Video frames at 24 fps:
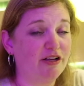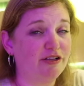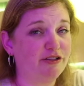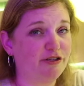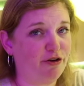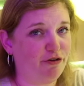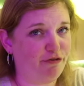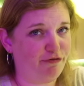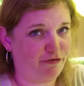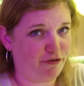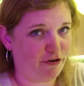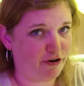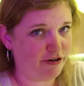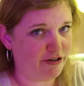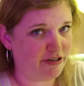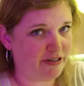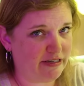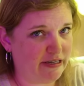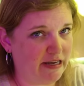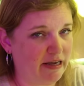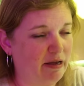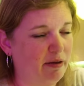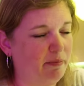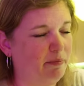So first
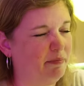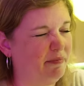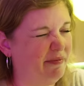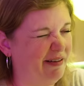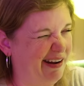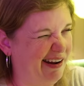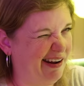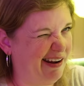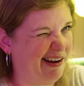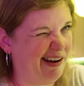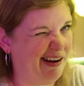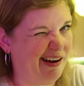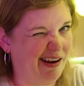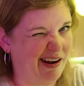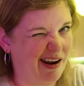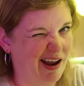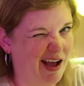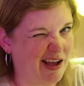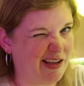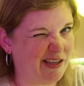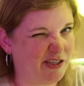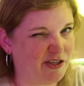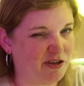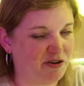sip,
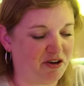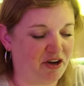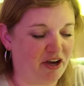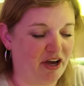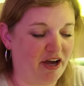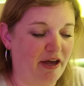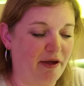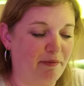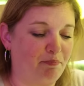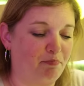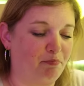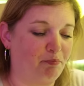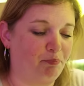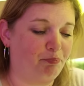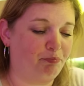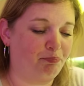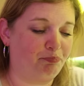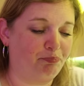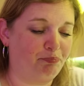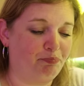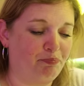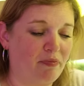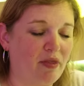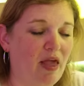not so good.
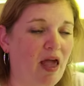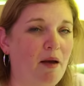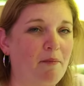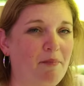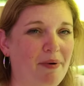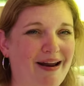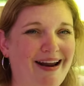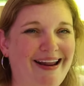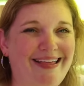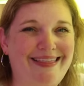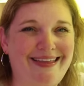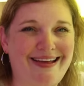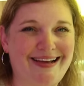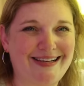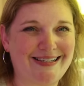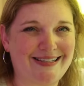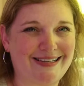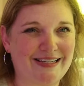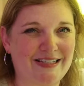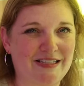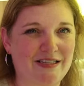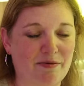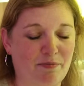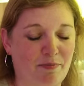But I think it's
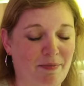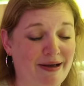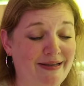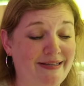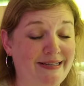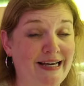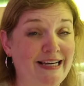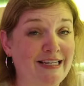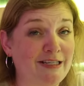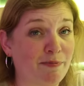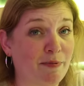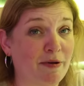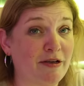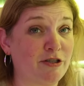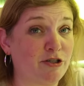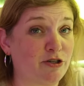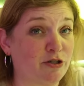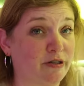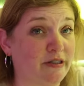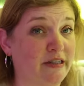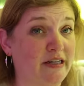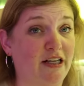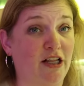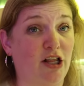because my taste buds
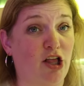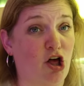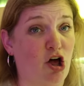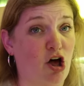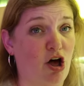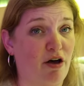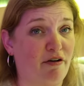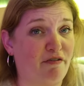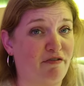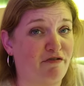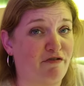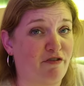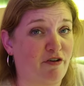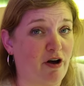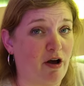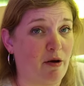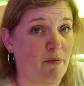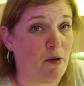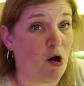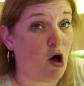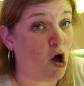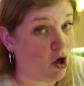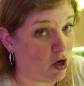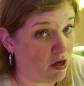are a little off
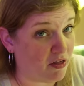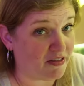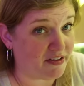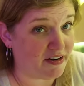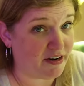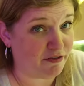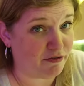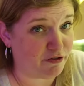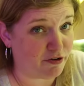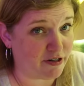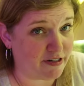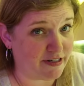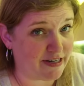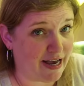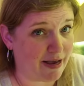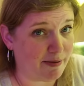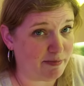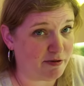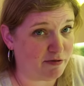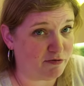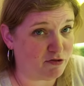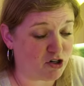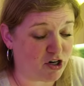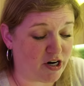from all the different
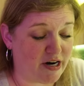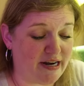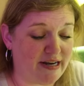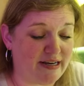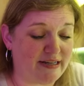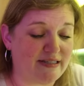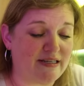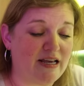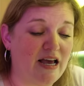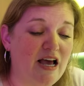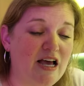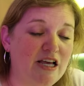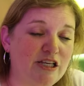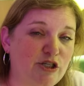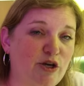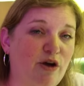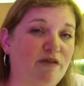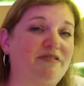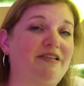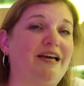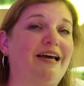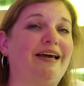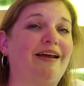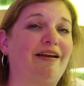types of drinks. So
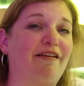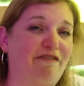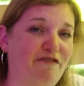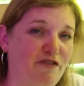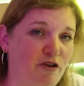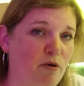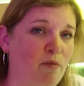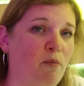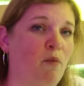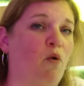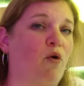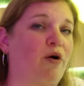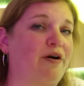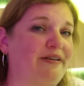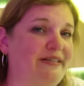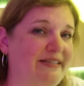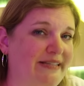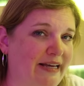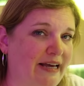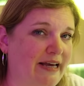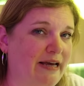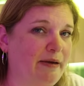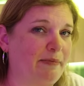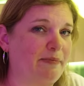I've taken a few more
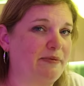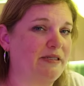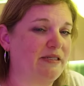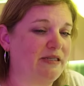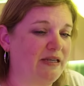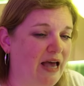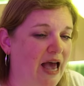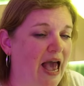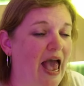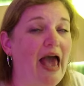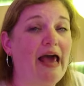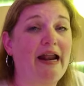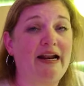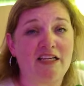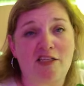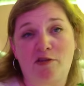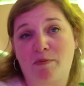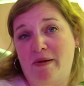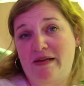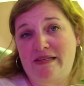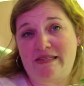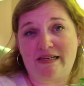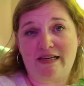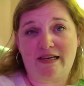sips, and it's
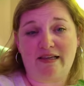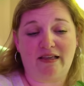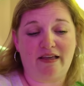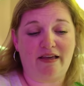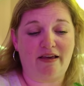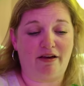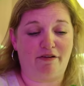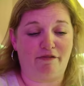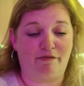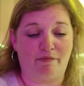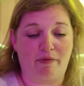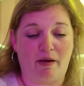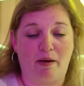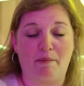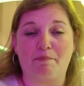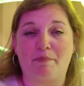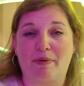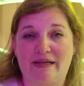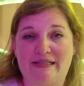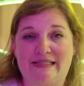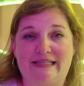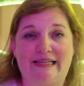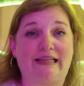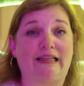basically a, a
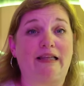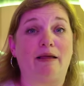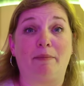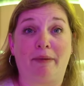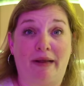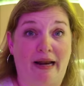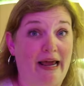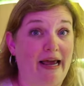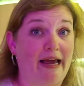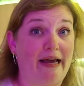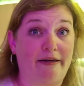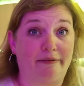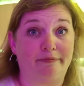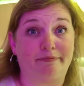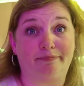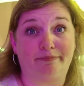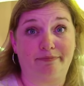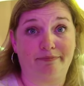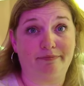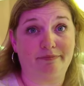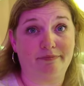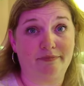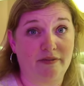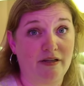buzzy lemonade.
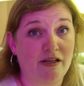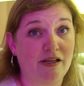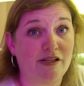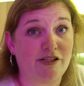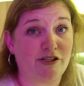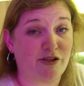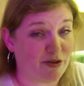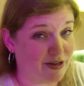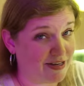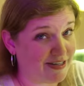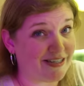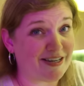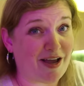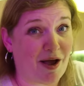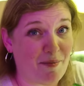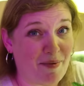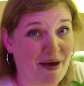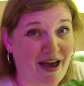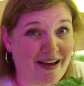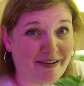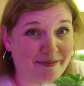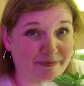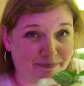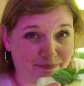So that's not
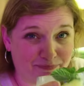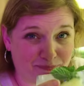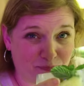bad.